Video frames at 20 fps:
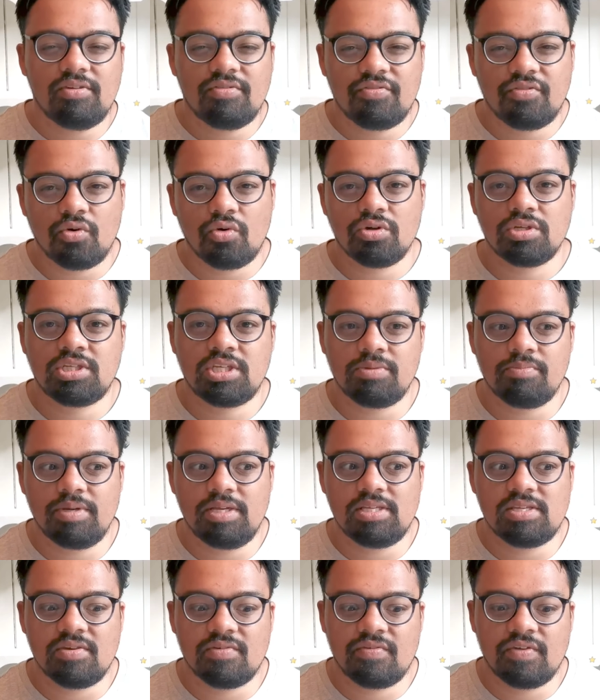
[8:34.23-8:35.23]
You're really
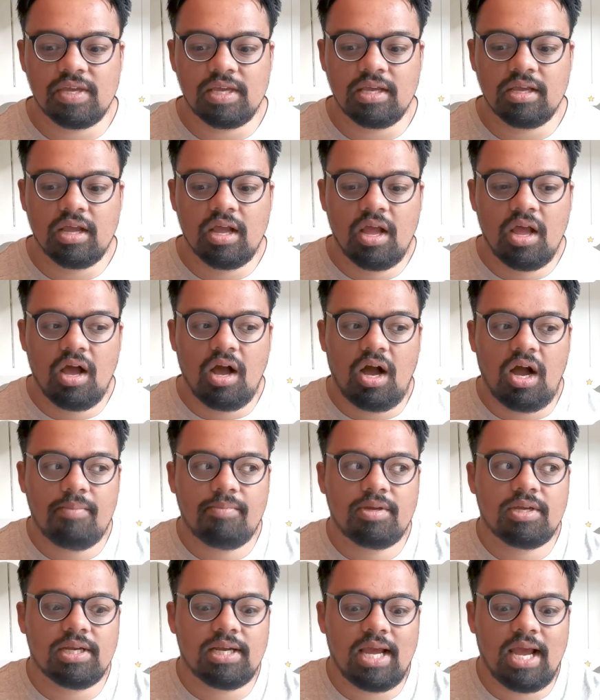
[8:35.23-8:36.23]
forcing me to think,
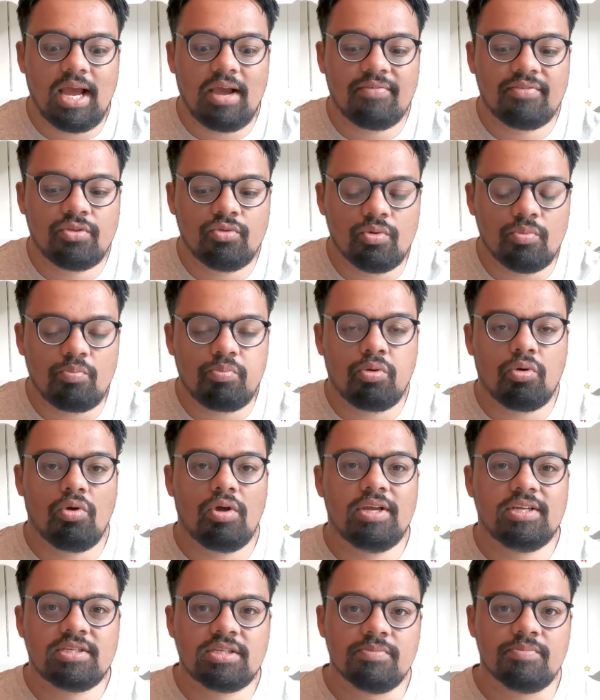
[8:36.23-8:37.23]
I'm going to have
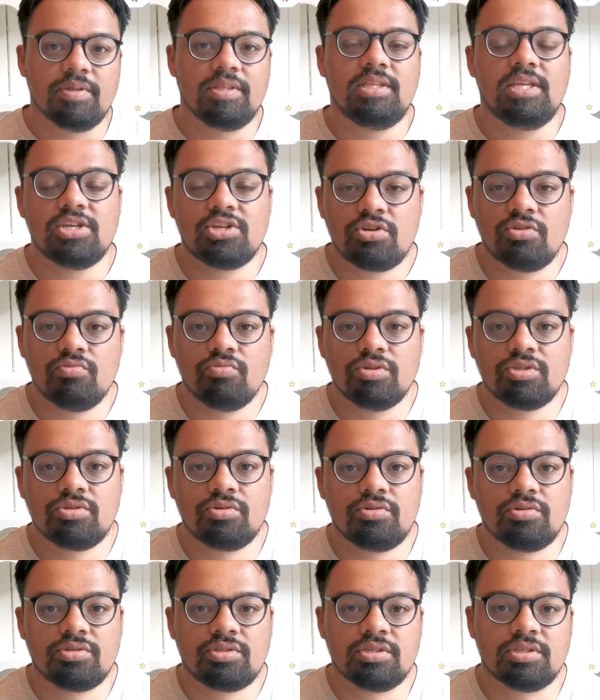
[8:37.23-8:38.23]
to employ some
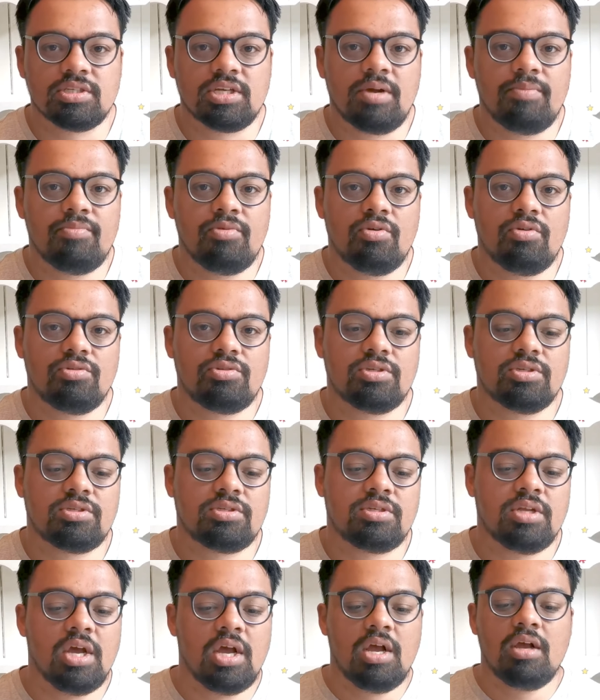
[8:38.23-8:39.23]
additional resources. I'm
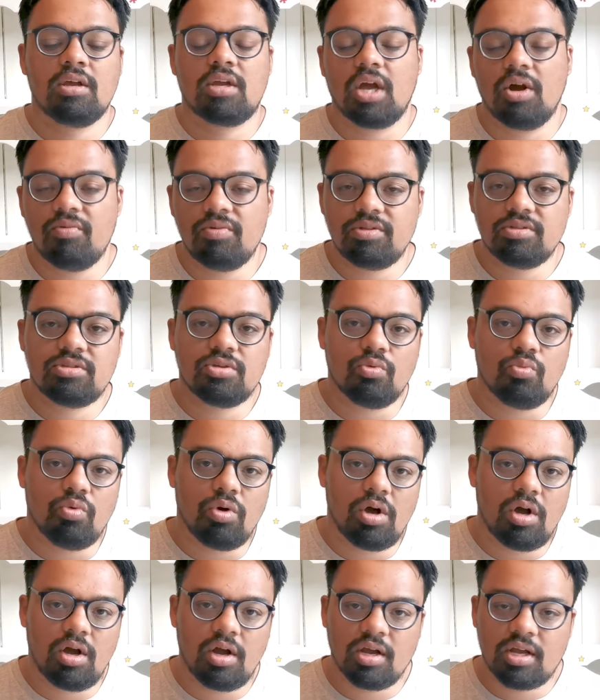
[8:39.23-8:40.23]
not just
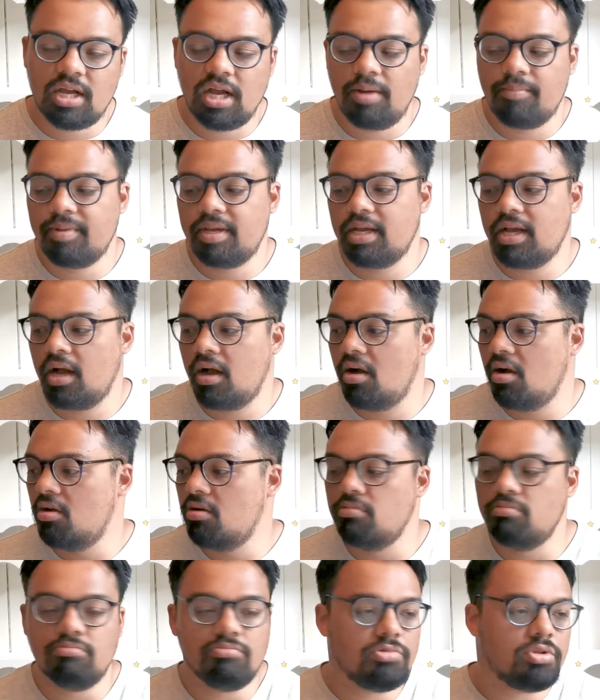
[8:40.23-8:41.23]
going to work,
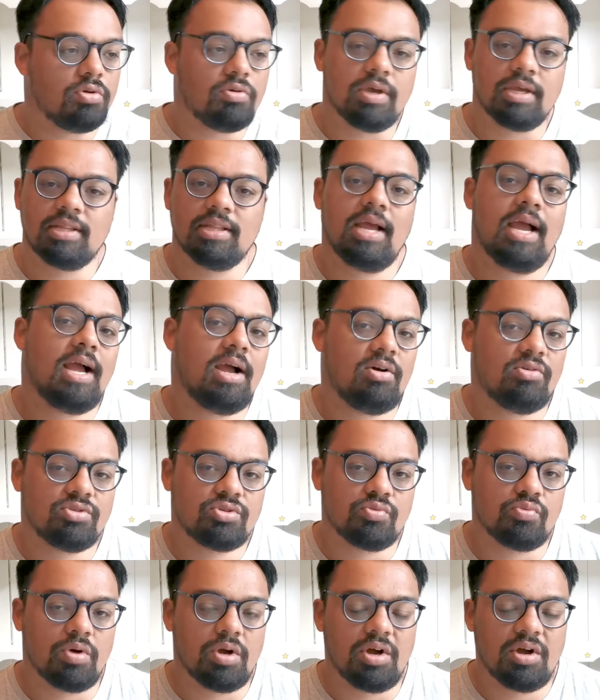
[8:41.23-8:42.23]
coming home, doing
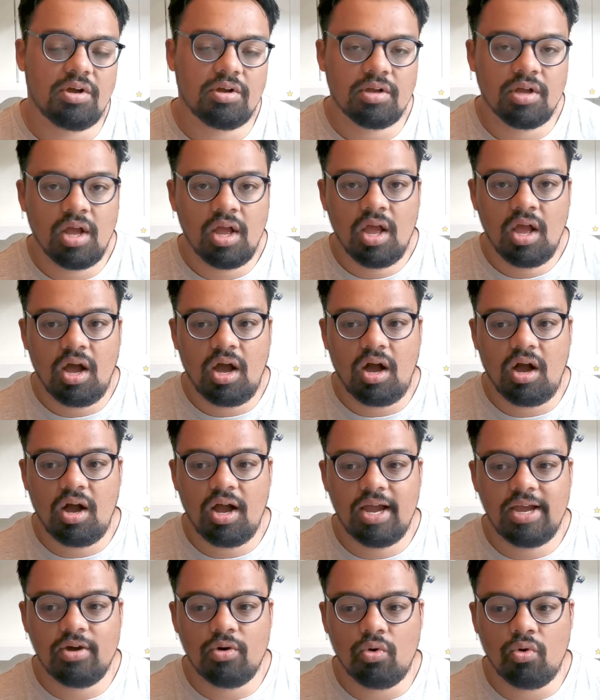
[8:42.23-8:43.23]
the housework.
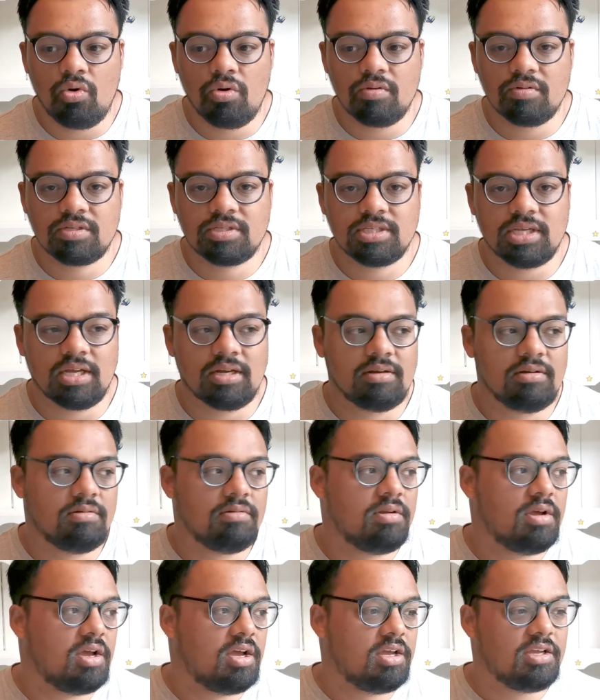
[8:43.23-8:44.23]
I all of a
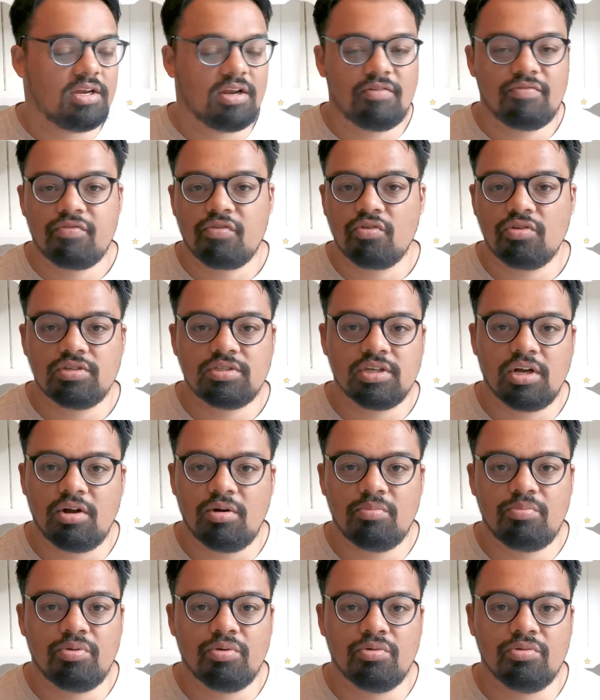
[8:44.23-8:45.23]
sudden, you know,
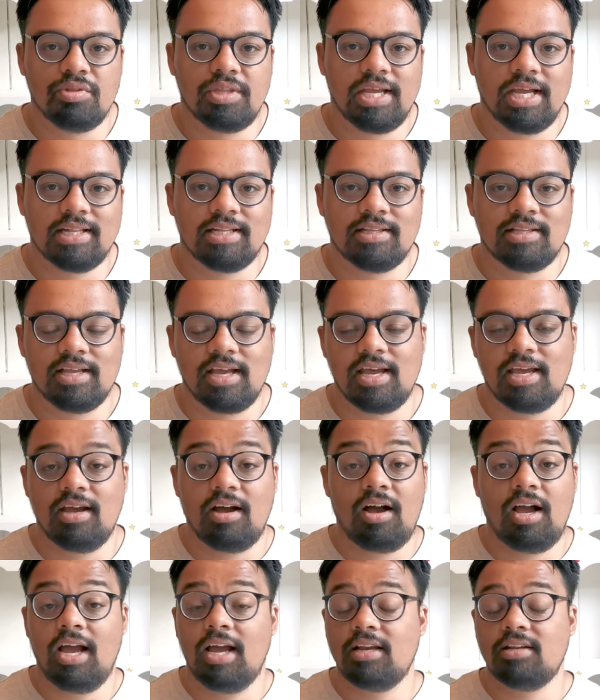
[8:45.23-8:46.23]
for example, the
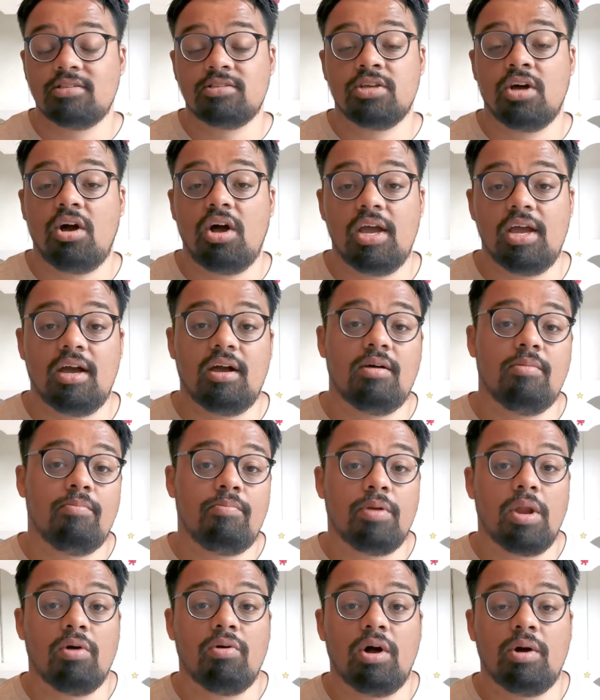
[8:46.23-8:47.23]
other day, I had a
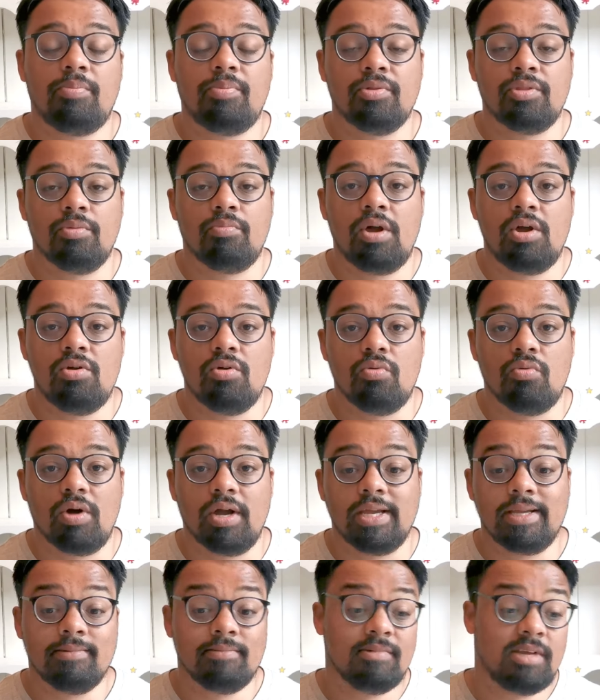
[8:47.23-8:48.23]
tire blow up on the
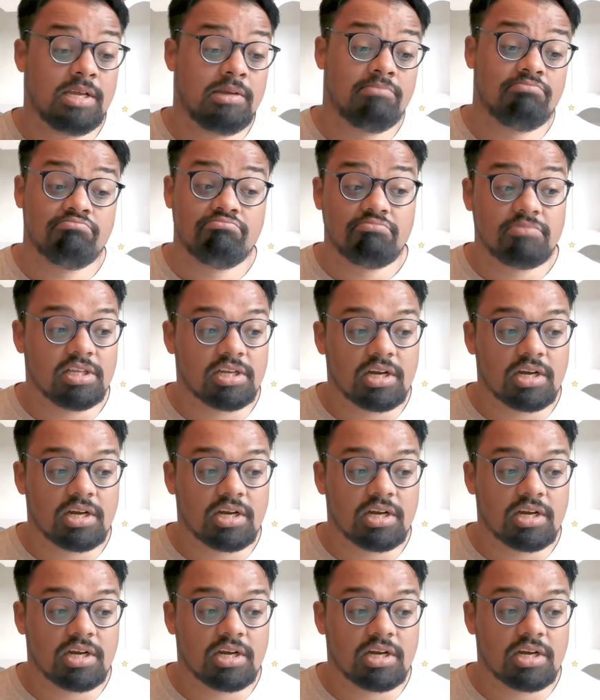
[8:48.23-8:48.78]
motorway.